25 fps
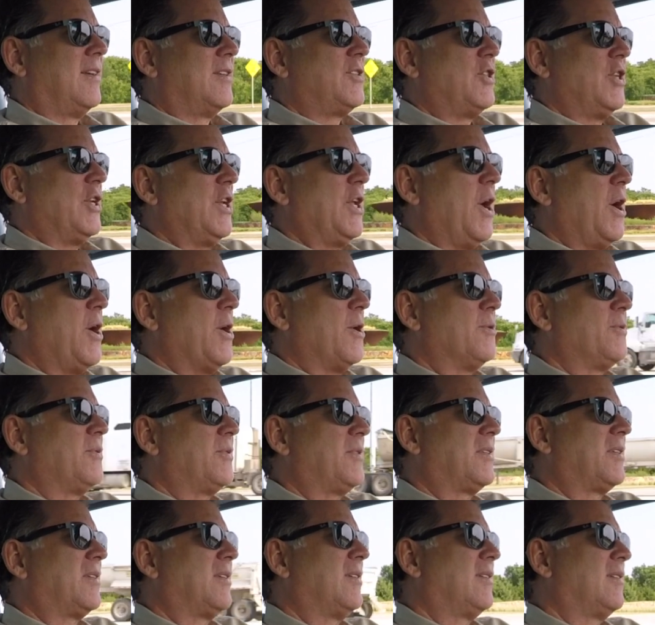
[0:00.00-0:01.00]
She
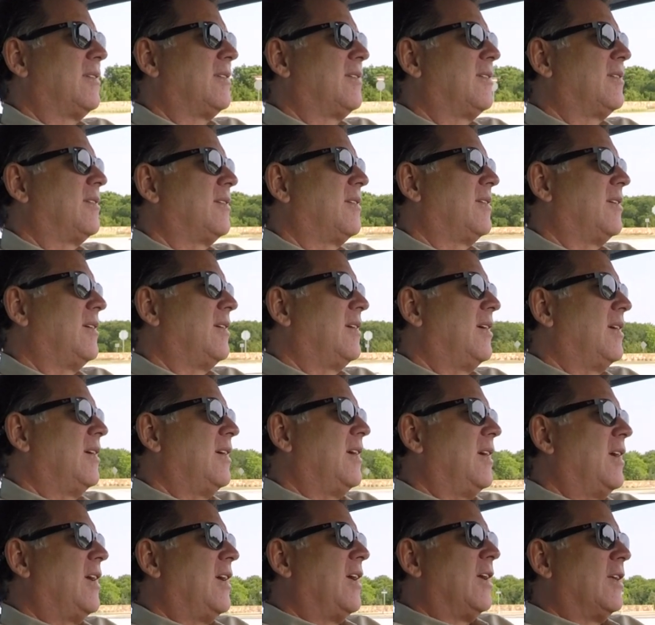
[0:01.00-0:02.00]
goes.
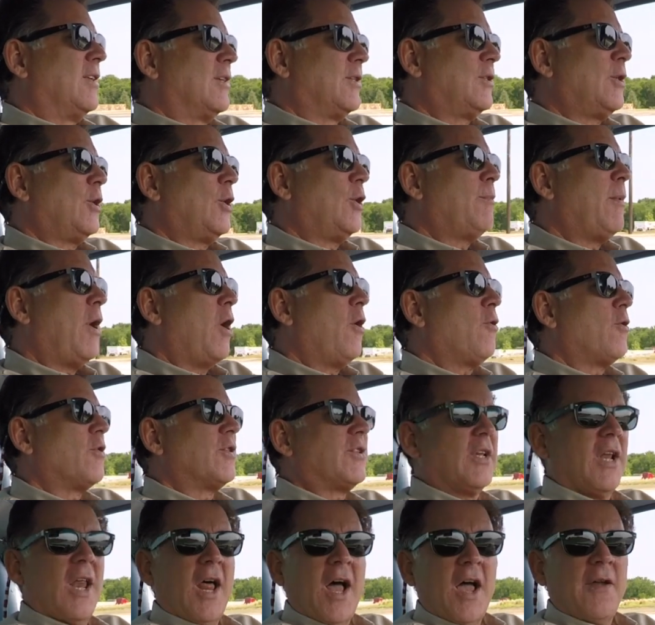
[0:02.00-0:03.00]
This little motor
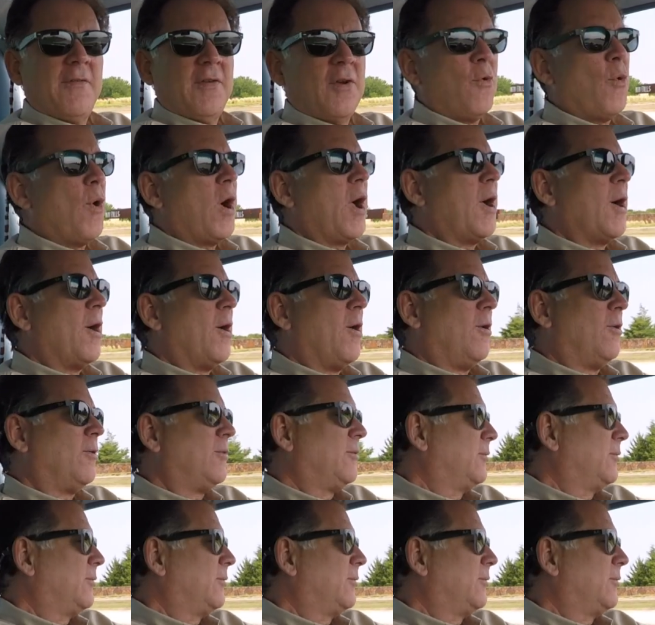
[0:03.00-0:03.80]
is alive and well.